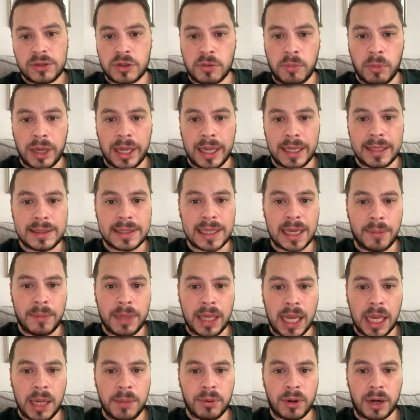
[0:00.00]
someone like
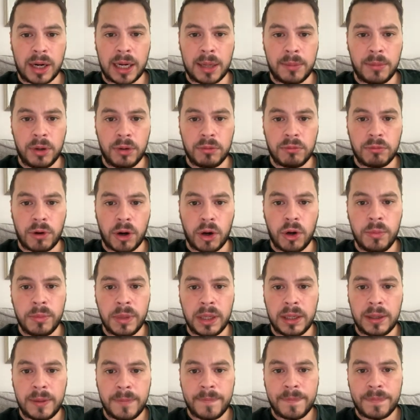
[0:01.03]
Tammy Abraham at
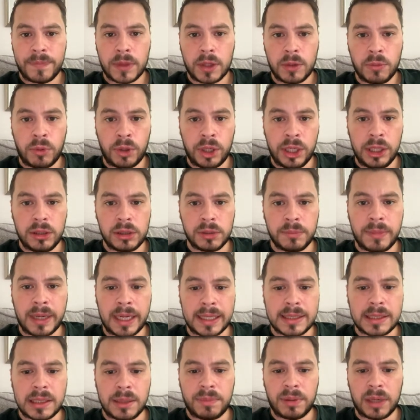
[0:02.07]
Roma, would he come
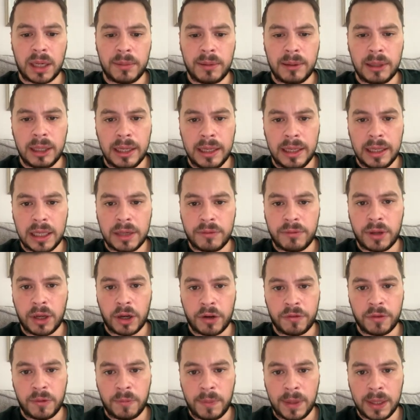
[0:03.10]
back to the Premier League if we
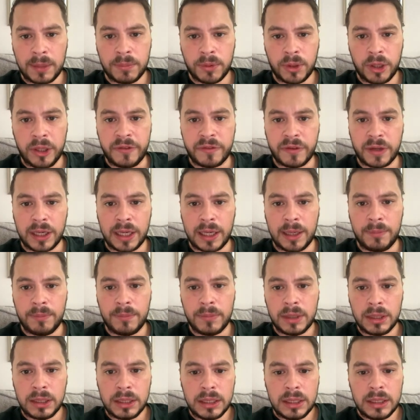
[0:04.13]
offered big money for
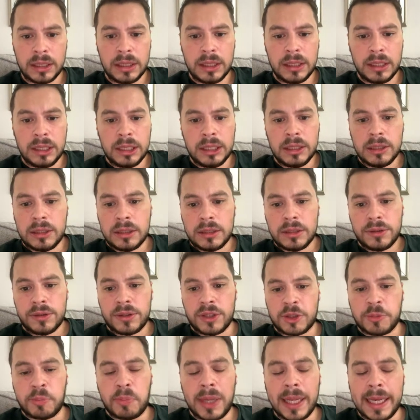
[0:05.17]
him?
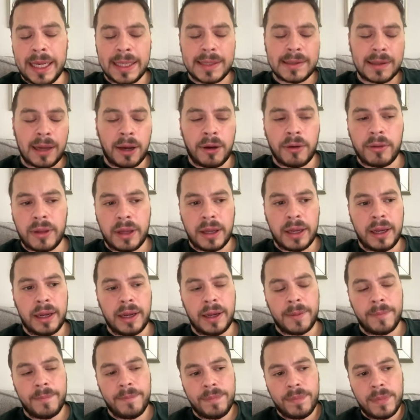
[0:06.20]
There's players out
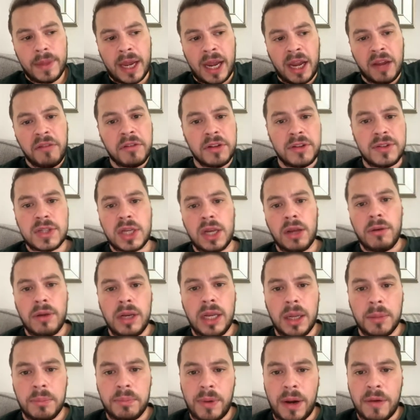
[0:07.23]
there. Ivan
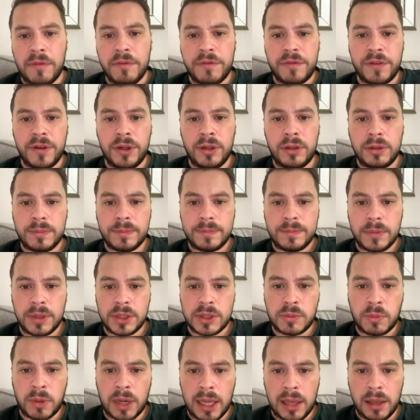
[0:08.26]
Toney at Brentford
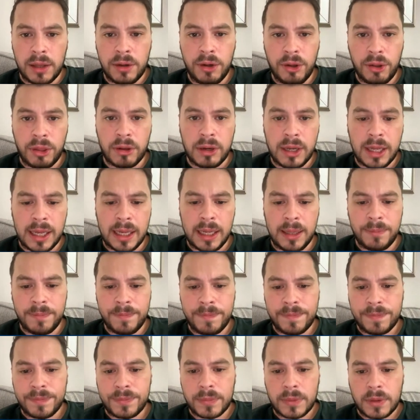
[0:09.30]
as well, another
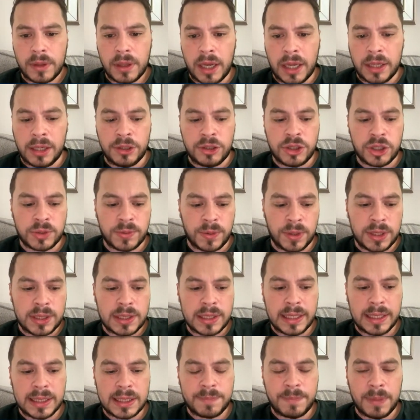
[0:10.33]
name. I just want
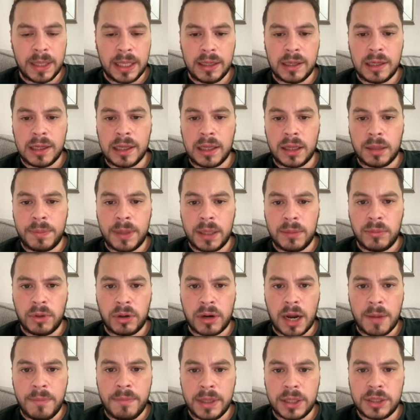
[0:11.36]
to see us being a little bit
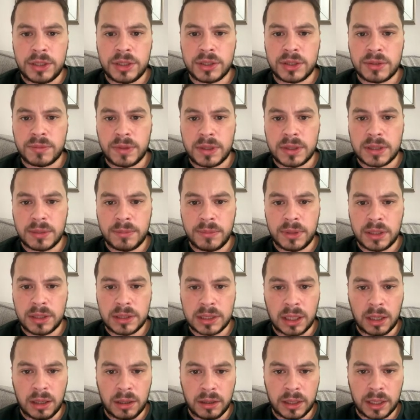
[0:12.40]
more ambitious with some of the
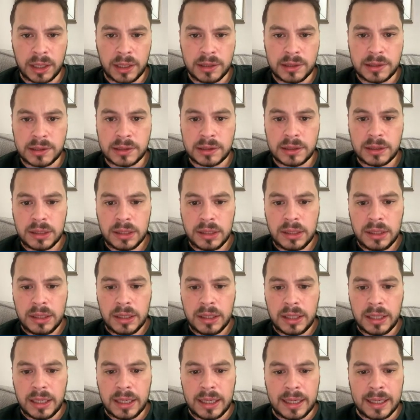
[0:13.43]
targets
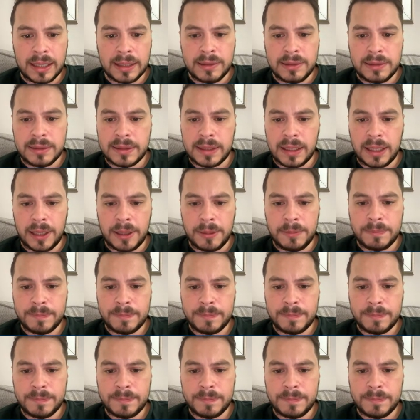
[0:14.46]
and